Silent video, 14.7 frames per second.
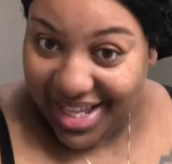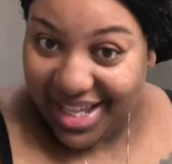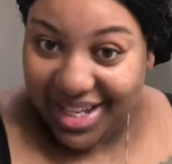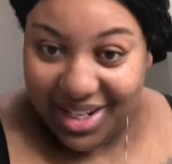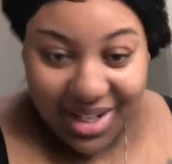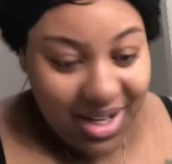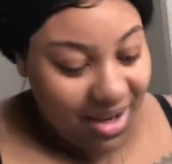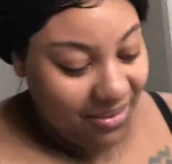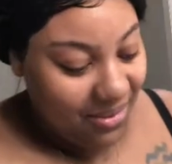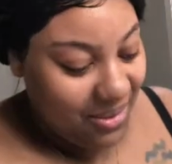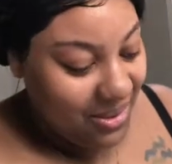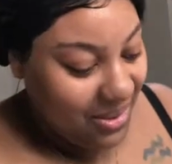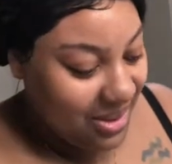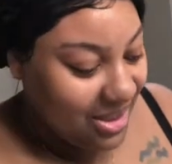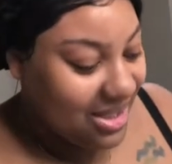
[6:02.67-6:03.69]
then, of
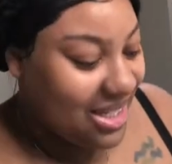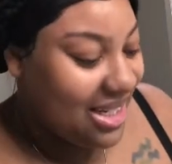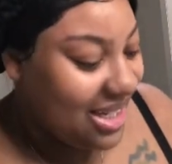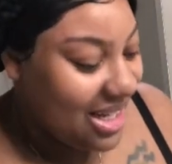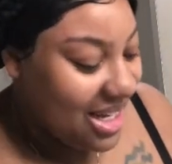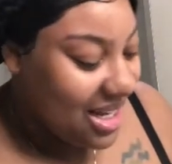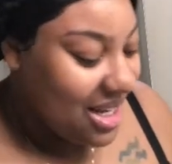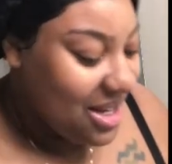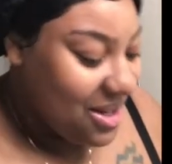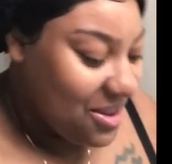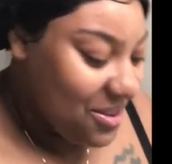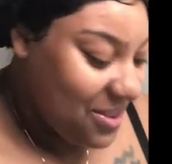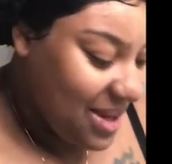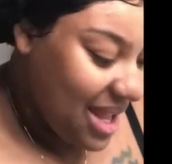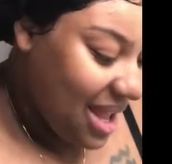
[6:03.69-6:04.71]
course,
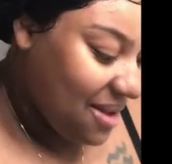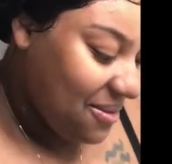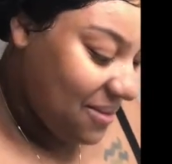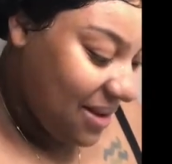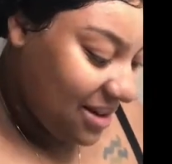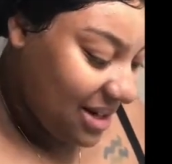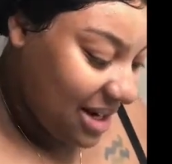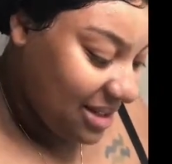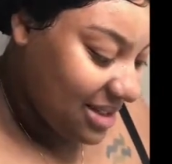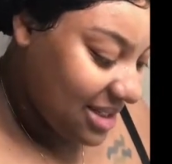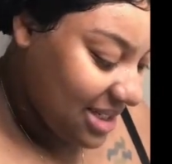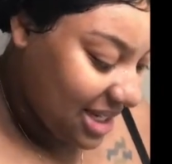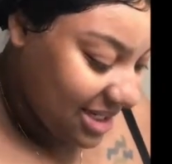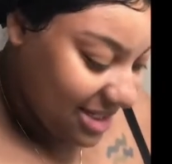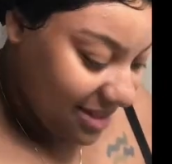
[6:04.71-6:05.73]
we have found out the
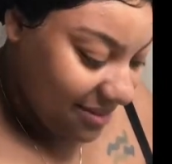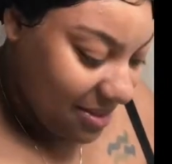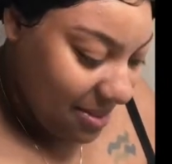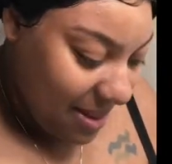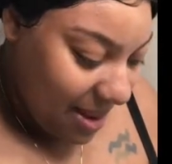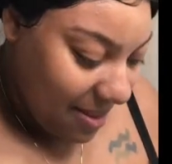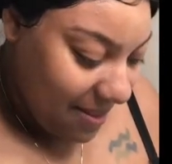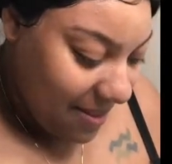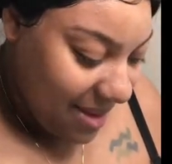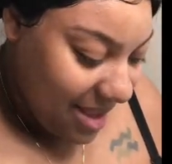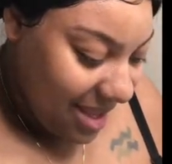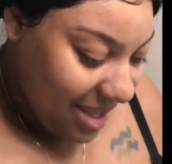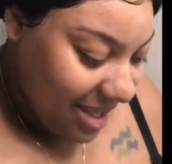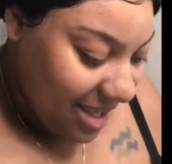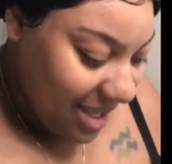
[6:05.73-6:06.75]
sex of the
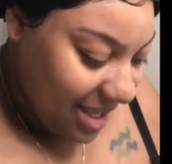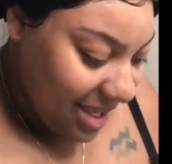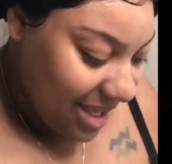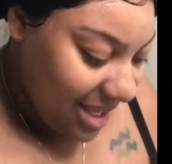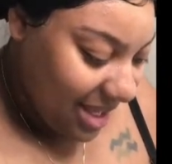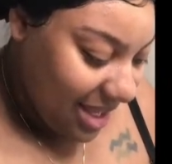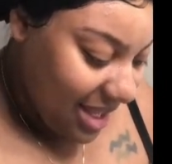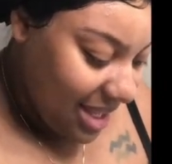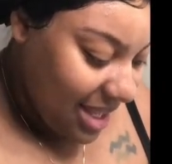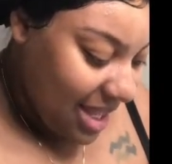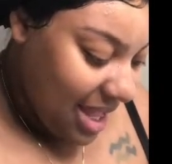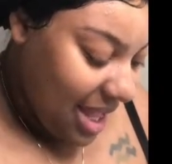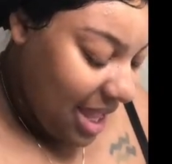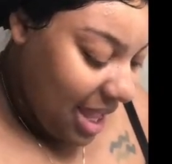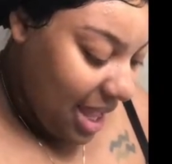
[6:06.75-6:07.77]
baby.
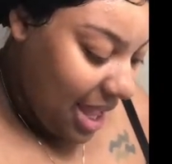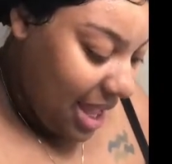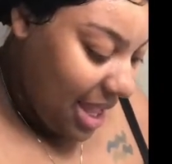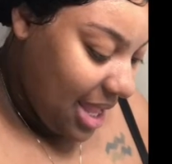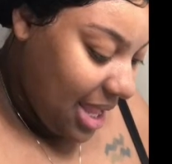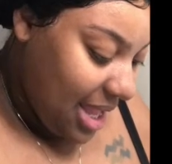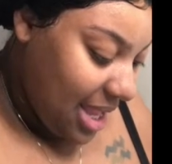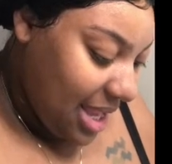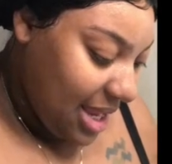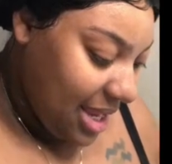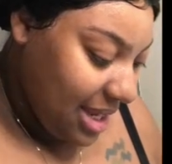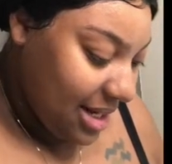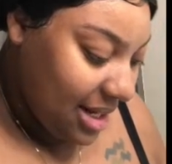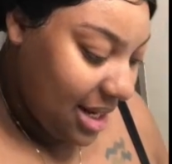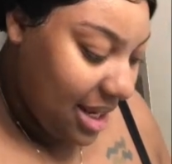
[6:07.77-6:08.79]

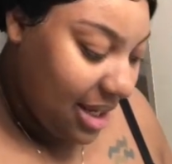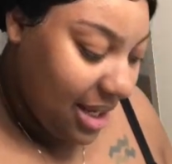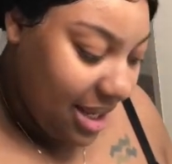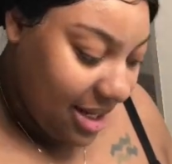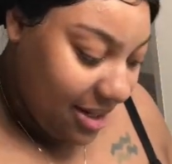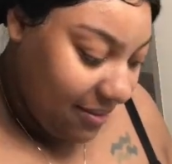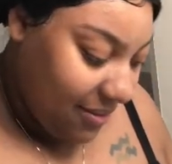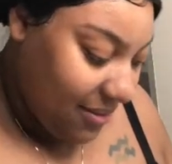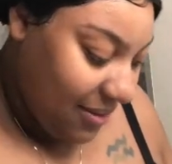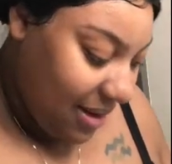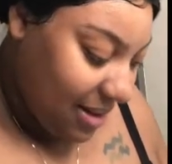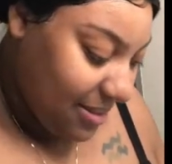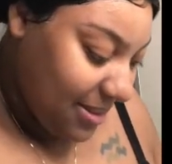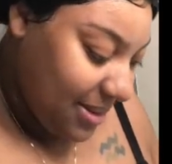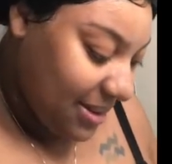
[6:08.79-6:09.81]
And again, if you
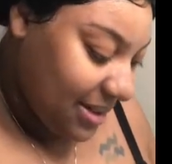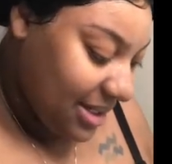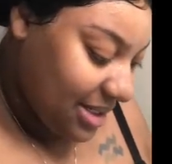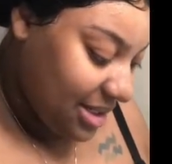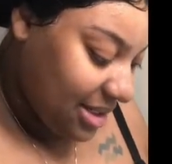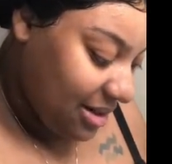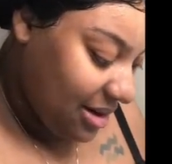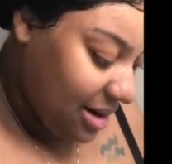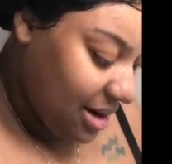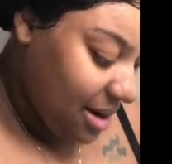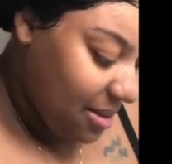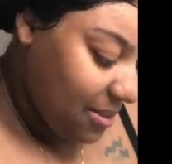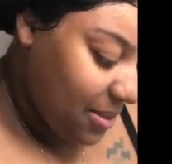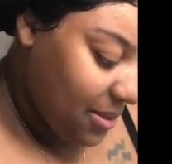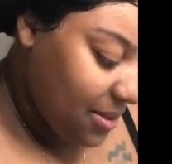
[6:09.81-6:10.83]
follow me on
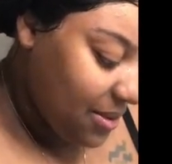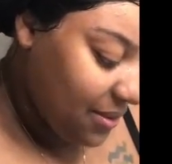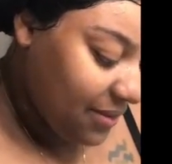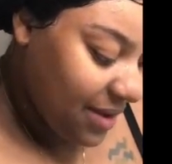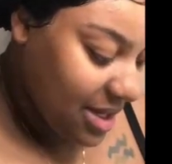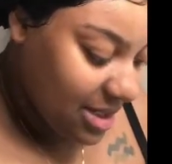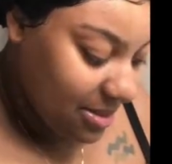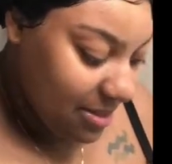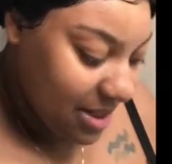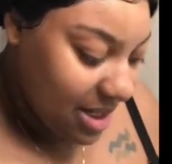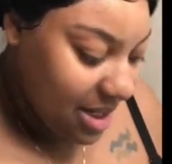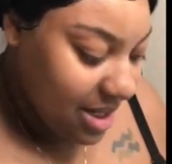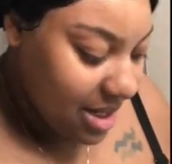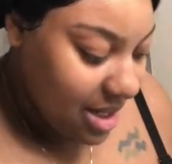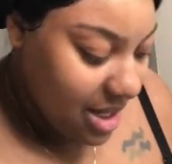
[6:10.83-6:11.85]
Instagram or
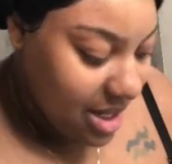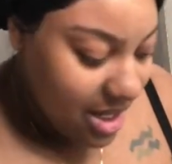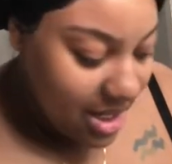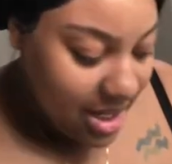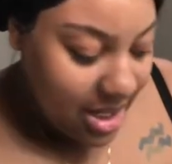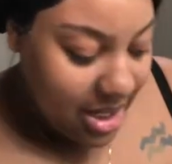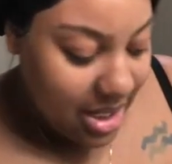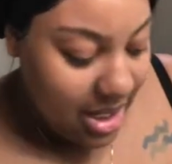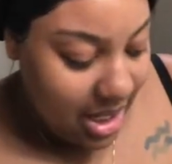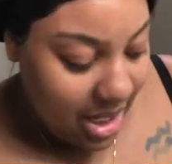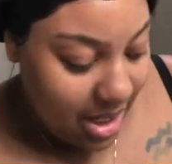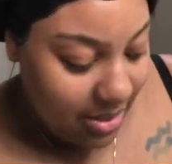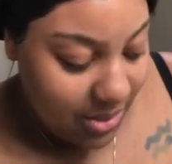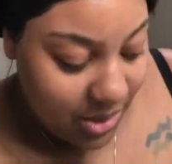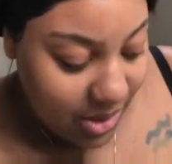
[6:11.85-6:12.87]
Facebook
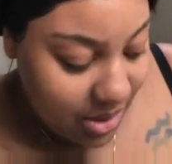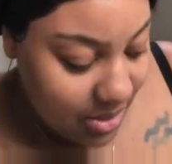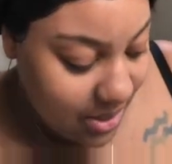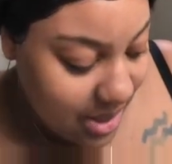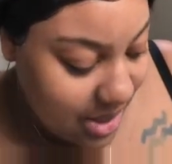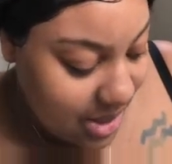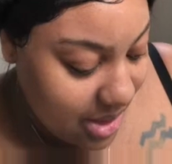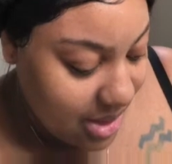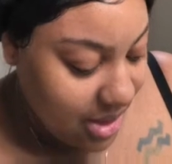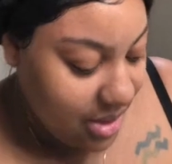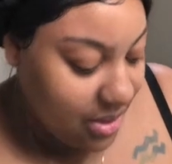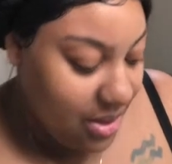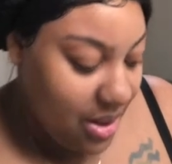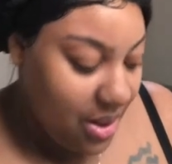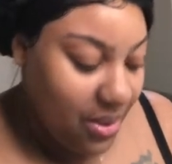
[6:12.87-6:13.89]
or Twitter,
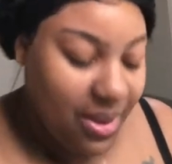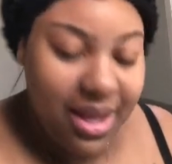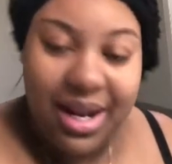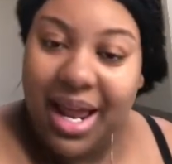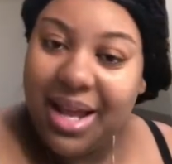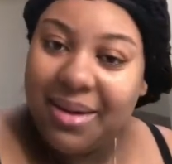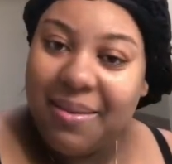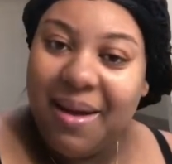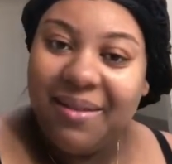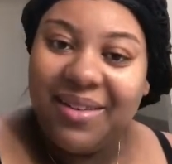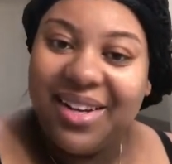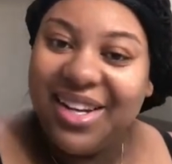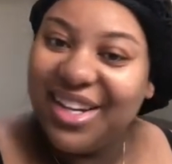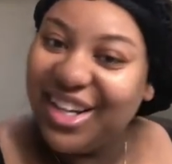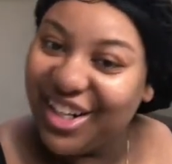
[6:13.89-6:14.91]
you know that I am
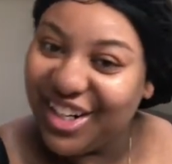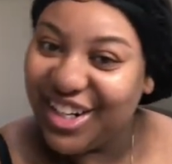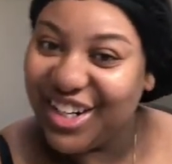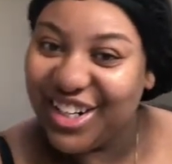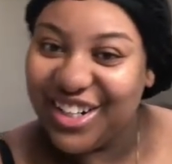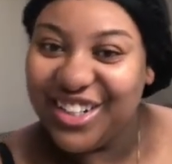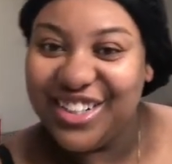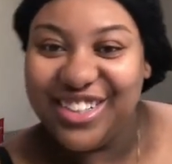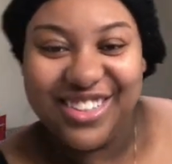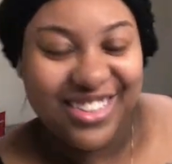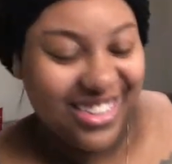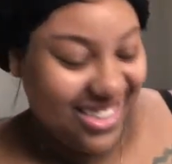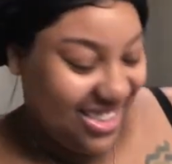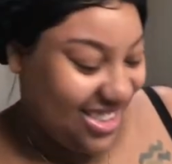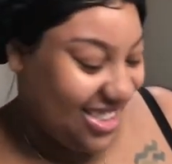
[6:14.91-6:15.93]
having a
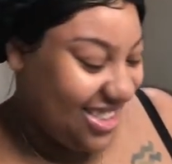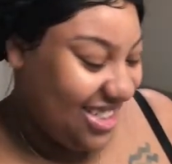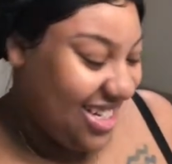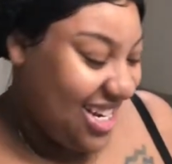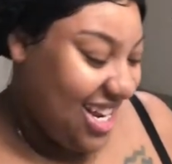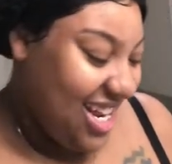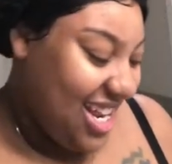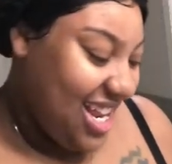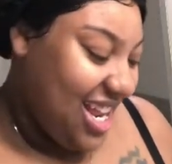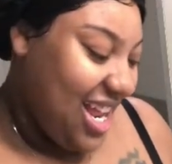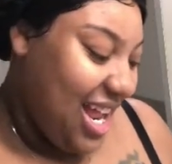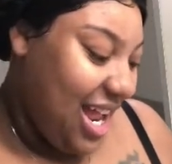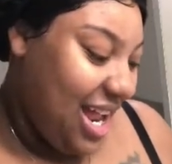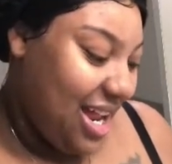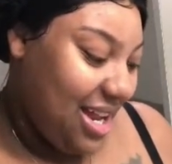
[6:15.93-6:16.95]
girl.
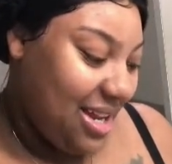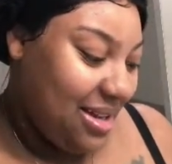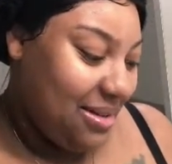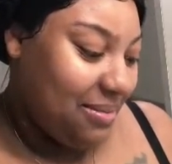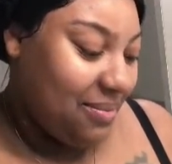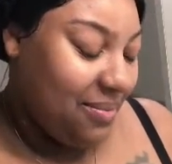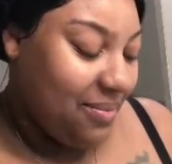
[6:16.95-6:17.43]
Her